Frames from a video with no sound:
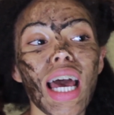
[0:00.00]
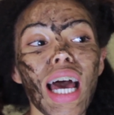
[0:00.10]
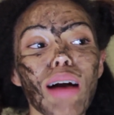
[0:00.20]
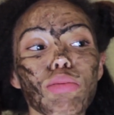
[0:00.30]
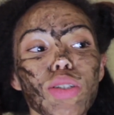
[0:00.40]

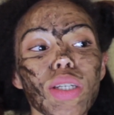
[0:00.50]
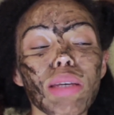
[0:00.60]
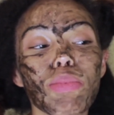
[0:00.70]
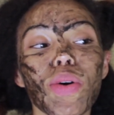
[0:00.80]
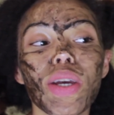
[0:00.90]
helps to
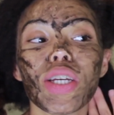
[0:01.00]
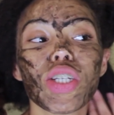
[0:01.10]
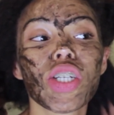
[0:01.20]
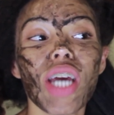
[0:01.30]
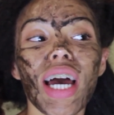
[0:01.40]
keep your hair
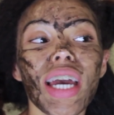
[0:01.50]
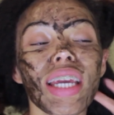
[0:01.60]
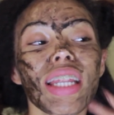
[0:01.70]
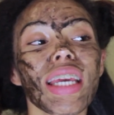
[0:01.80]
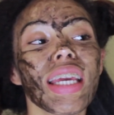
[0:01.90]

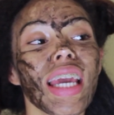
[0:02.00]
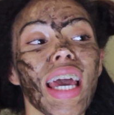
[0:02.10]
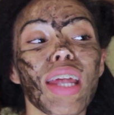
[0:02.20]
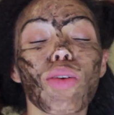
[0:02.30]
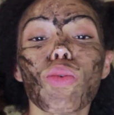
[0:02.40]
shiny and